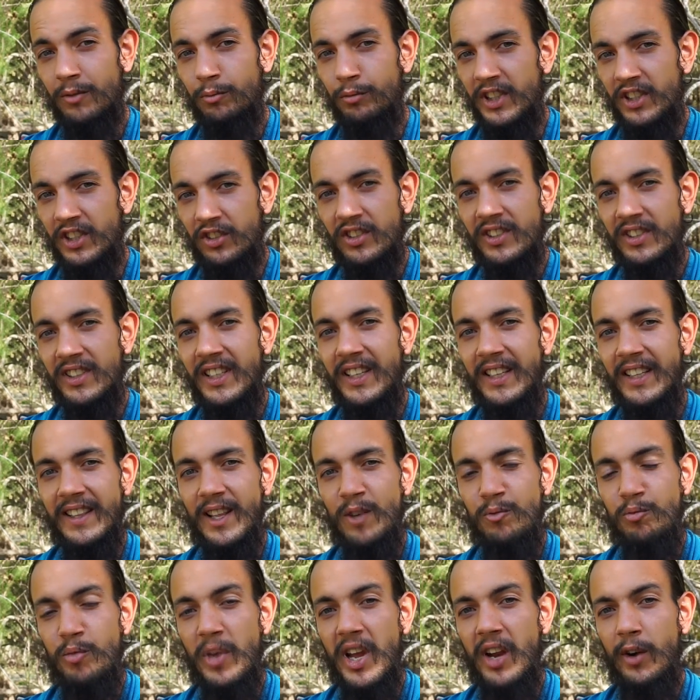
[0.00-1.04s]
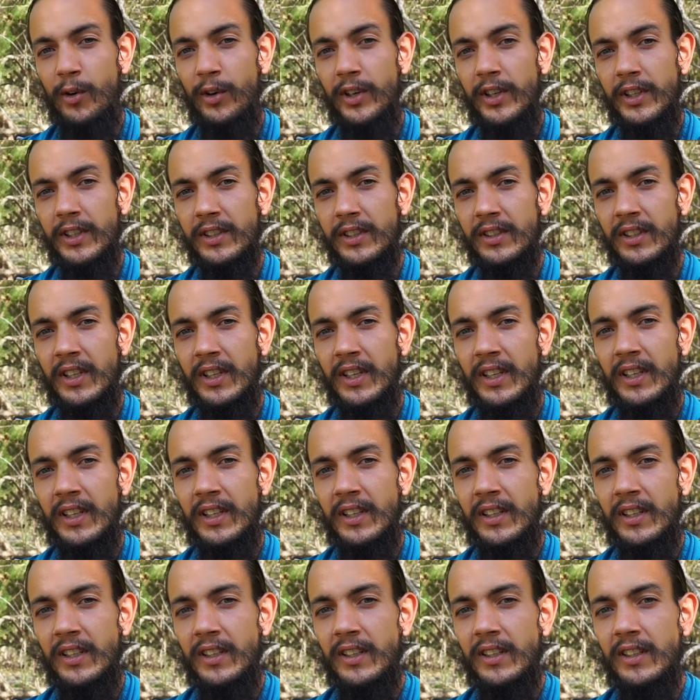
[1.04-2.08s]
It's just eating them berries.
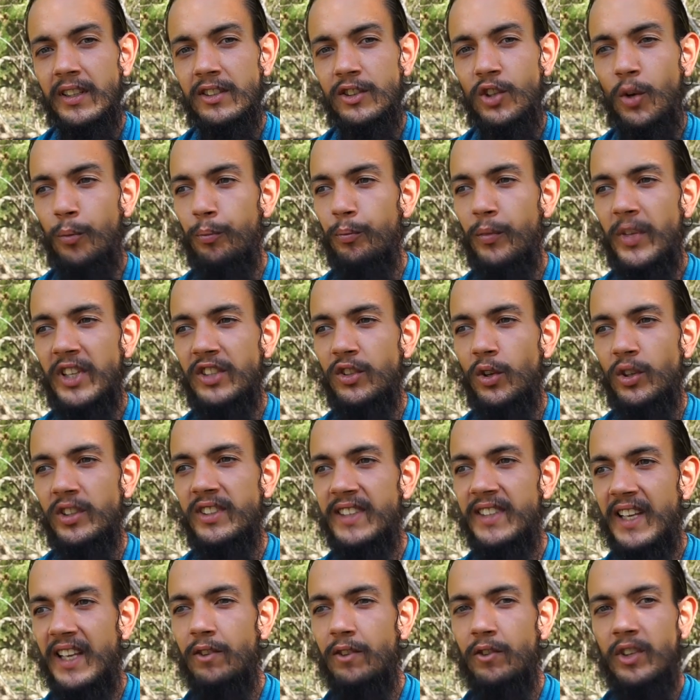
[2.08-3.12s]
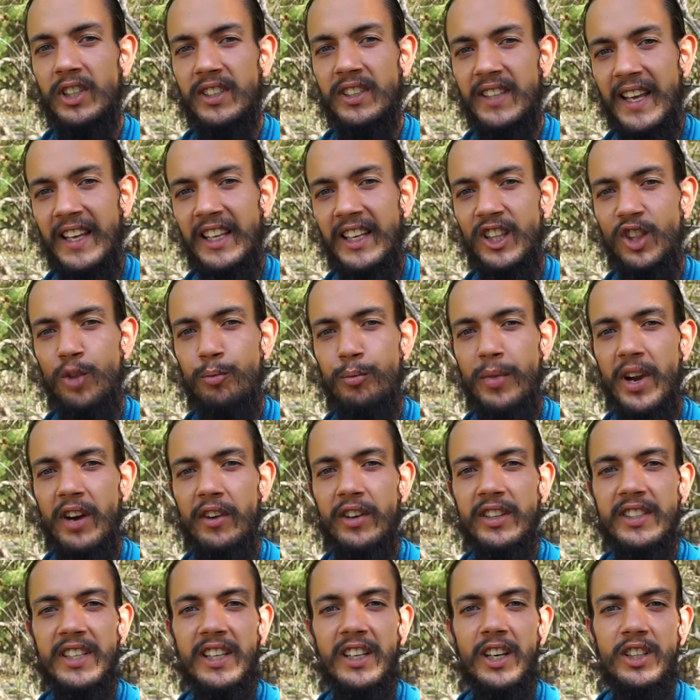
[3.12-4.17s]
It's not saving and taking the
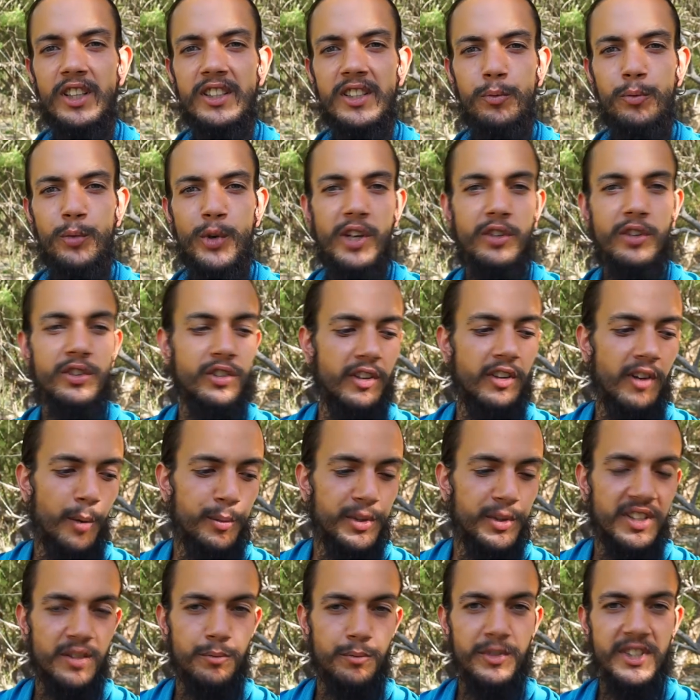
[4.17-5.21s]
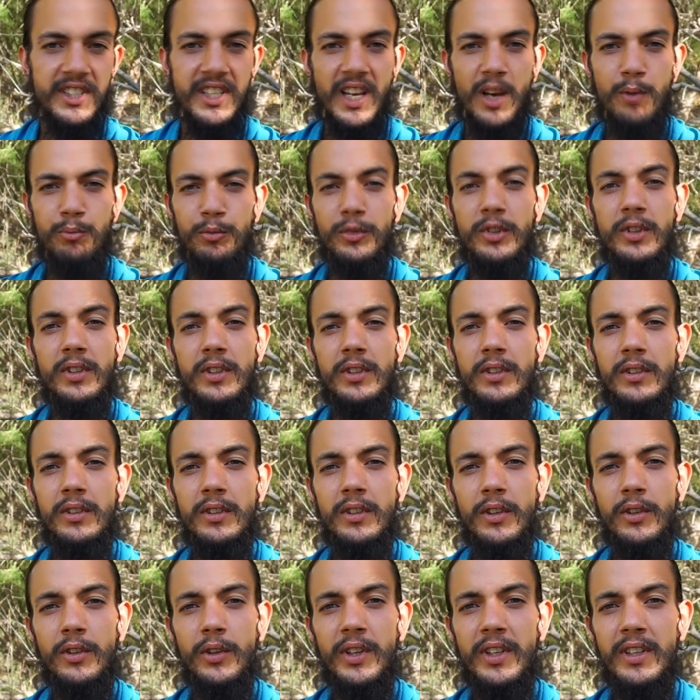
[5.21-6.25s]
berries, then going someone else and grabbing some salmon, you
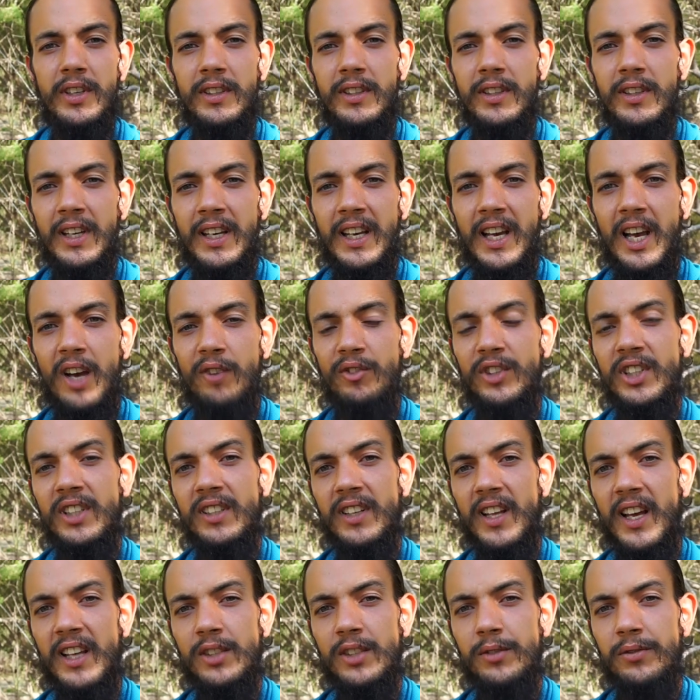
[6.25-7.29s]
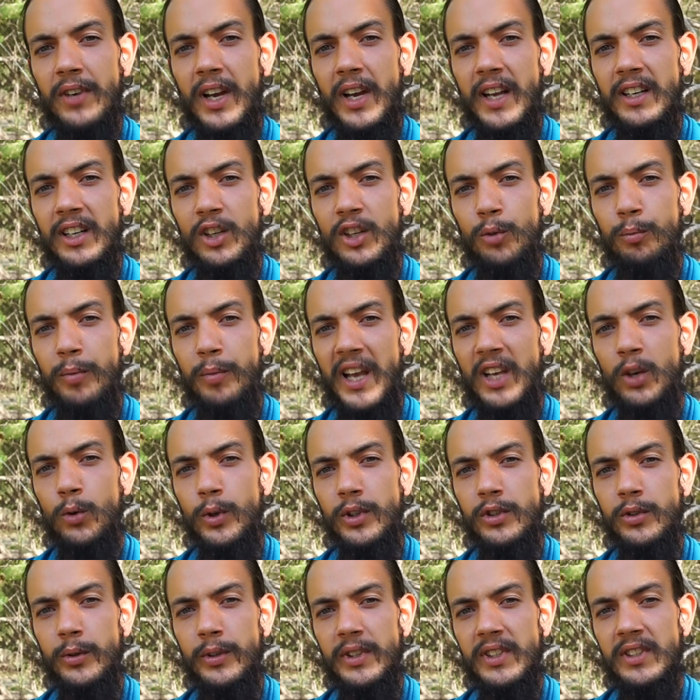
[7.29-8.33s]
know, and having a nice fine little
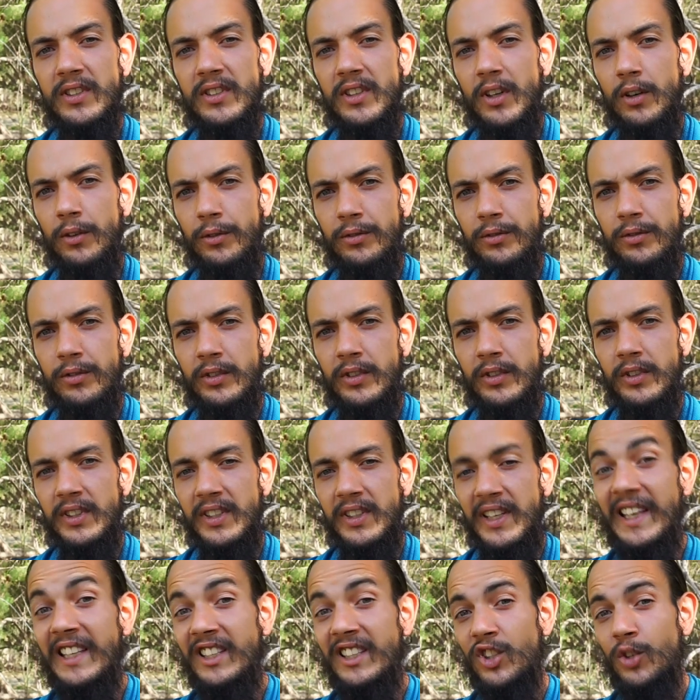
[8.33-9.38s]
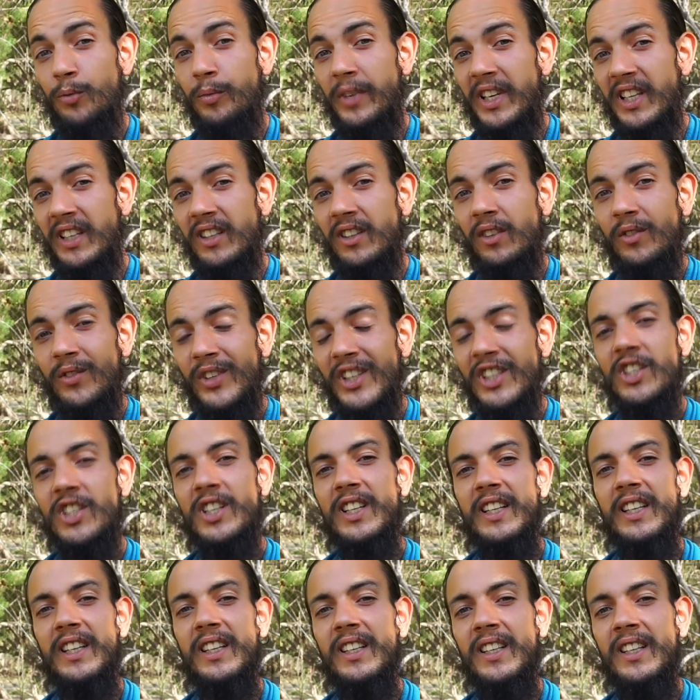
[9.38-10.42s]
banquet to itself. Eats them
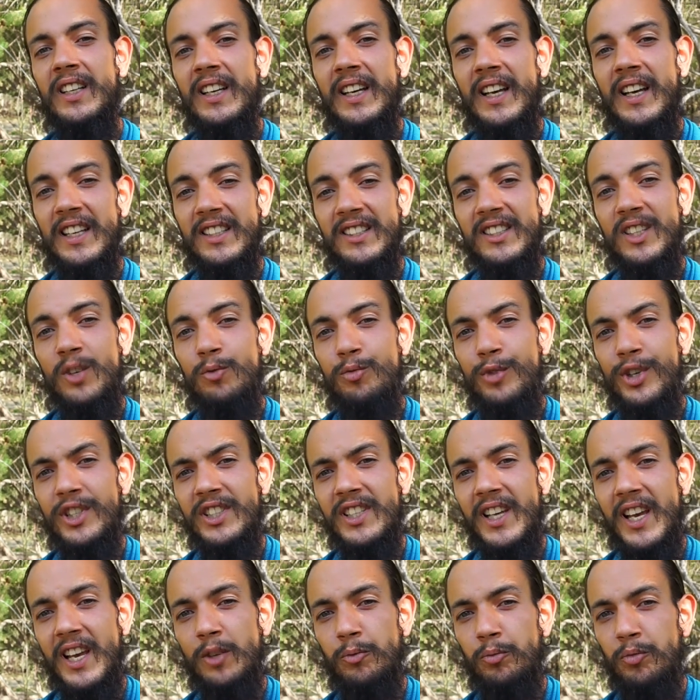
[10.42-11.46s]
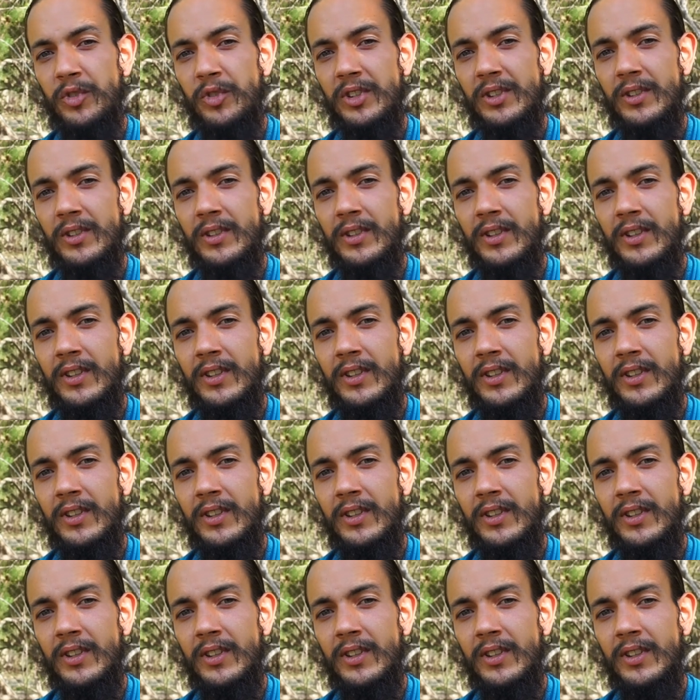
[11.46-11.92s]
individually at separate times.